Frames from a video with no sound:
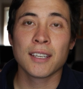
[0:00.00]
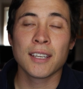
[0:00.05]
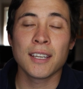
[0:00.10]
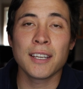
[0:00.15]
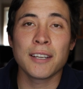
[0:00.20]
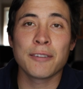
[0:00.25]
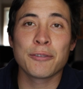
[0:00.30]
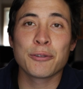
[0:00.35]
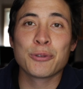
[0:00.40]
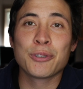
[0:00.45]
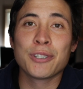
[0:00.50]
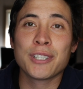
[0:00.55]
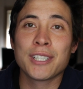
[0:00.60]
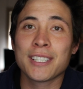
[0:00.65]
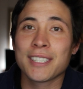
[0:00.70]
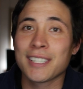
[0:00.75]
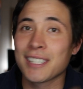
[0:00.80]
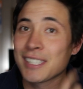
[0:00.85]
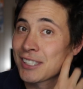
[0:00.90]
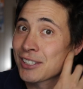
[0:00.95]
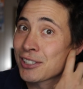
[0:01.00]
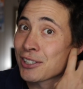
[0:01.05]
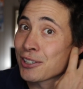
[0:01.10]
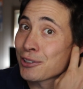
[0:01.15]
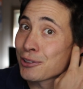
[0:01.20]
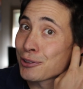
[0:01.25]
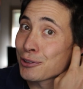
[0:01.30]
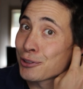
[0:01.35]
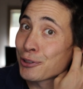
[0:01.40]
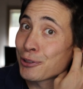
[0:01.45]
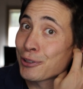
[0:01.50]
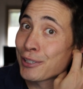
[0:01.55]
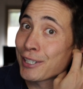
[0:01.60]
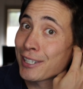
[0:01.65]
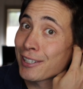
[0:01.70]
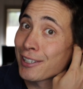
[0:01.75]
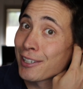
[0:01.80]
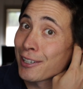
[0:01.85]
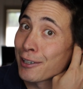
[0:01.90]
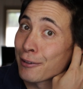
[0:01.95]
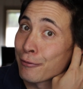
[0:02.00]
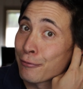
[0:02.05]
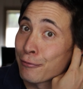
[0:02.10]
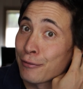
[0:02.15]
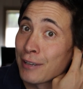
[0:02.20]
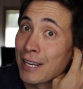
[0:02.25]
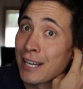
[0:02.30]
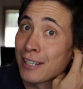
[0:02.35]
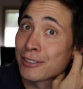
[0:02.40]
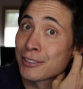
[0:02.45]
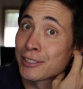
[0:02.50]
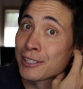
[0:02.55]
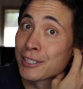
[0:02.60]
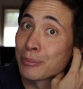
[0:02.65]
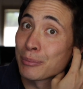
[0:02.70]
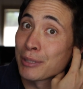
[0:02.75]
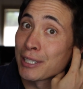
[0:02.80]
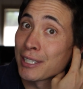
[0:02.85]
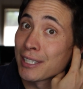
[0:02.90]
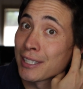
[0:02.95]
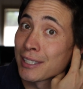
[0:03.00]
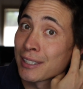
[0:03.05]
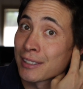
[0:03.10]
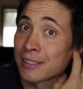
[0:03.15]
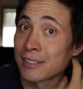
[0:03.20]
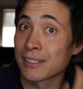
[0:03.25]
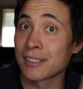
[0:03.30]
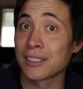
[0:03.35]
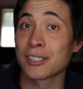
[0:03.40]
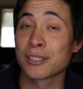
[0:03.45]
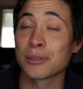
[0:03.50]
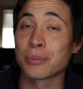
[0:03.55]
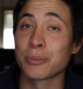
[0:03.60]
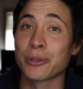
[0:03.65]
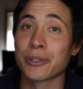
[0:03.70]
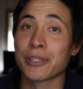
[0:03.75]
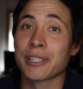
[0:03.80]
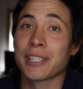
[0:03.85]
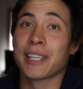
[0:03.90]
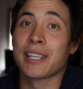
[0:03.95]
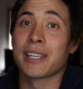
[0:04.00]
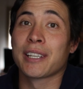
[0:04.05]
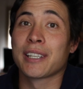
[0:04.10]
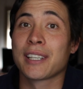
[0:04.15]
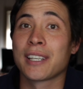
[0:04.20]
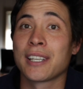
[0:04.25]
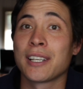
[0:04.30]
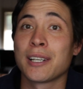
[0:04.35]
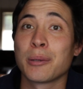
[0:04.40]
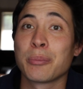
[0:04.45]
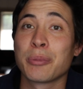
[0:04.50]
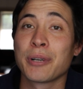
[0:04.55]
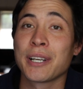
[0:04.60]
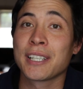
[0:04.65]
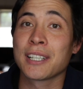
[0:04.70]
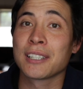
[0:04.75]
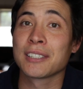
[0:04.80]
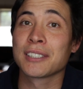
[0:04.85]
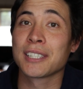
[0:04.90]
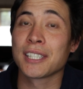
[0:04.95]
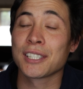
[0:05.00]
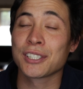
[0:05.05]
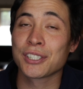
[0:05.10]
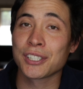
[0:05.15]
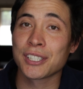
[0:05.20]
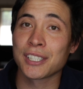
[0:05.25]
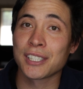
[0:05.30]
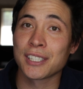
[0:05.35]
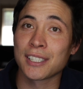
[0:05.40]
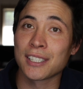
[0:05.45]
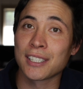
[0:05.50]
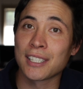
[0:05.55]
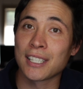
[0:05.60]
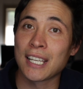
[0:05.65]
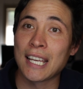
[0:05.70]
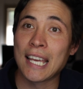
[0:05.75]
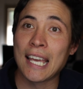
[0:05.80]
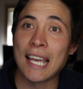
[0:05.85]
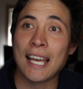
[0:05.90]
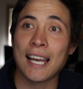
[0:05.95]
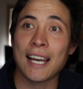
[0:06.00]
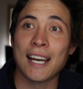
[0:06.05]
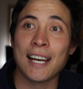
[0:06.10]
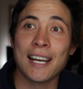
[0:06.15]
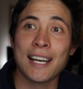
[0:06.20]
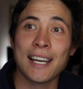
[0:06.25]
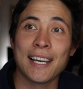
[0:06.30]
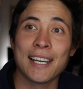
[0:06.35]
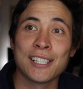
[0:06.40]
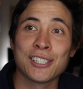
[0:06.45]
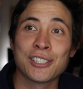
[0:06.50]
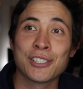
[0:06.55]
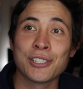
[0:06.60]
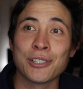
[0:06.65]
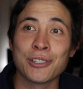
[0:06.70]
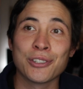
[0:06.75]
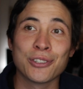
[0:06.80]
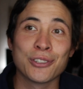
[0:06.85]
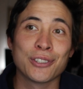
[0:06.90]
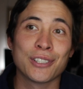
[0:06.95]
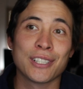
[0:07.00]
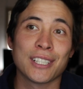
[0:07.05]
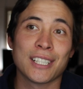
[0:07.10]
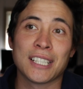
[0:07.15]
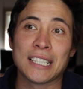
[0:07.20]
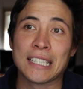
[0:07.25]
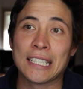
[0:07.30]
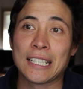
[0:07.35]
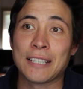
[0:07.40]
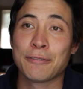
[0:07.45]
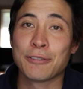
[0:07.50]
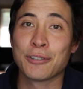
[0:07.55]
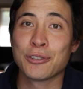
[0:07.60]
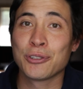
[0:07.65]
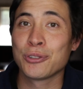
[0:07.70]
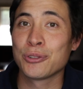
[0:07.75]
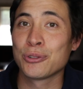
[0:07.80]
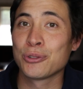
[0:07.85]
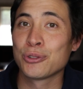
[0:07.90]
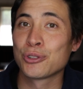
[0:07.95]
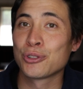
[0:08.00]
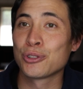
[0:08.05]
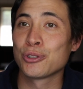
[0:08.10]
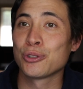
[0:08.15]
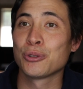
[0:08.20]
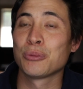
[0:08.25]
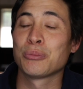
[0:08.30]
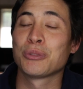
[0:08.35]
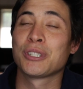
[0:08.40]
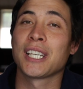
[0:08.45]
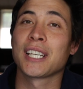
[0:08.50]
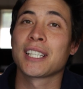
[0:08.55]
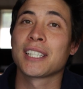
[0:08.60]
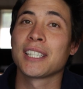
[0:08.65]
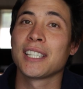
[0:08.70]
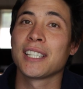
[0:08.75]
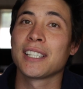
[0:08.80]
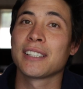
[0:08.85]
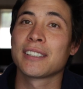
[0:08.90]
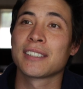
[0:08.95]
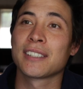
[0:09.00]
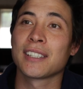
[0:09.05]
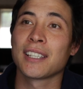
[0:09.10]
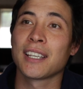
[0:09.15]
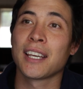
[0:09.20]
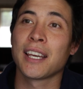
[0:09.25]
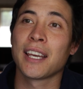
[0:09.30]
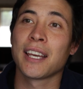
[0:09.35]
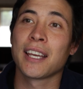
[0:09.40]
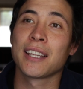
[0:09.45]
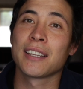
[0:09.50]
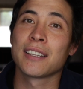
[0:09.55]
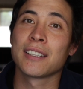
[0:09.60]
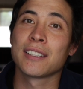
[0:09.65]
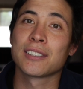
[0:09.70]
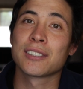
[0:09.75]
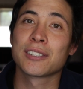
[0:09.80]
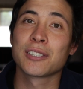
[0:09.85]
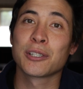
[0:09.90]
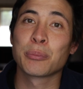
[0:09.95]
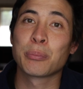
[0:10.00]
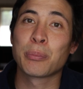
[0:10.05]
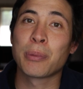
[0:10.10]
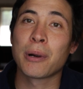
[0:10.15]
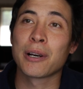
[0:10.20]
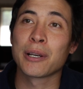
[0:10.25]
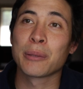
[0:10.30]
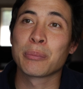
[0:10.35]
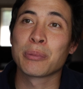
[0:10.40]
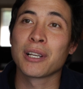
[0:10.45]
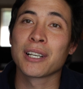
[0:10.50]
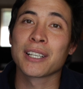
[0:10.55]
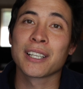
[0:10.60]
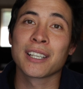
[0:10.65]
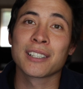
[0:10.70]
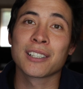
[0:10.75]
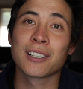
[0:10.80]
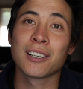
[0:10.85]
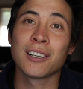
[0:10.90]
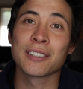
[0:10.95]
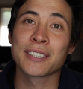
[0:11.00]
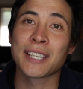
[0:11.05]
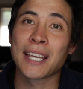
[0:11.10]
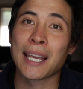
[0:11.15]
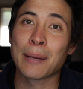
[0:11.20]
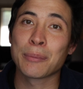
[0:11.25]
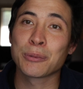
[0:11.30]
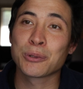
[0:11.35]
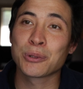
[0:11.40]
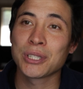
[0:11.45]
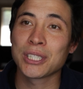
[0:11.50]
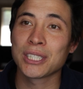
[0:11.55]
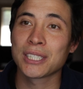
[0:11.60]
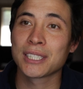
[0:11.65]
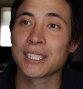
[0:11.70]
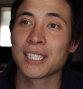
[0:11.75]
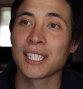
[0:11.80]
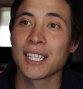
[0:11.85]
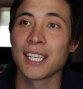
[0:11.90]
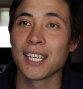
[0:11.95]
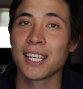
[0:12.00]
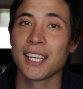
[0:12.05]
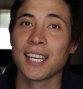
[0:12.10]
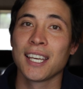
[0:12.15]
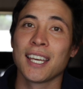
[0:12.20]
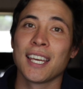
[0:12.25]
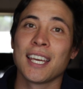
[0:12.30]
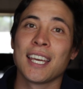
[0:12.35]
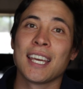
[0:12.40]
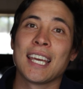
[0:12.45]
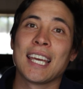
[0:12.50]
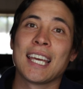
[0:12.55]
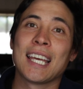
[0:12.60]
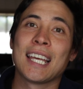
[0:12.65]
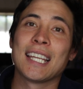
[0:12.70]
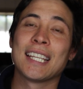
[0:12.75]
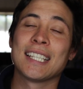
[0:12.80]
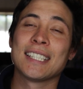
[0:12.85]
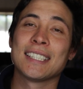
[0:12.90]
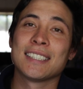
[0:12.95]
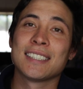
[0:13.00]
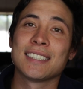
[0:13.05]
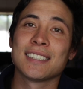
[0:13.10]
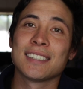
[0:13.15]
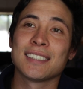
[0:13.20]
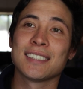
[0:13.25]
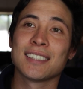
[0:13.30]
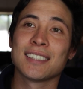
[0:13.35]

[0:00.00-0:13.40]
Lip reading: Hey everyone. So during our faculty meeting this morning in our breakout session, I showed a few Zoom techniques and this third-party plugin called Camtwist, and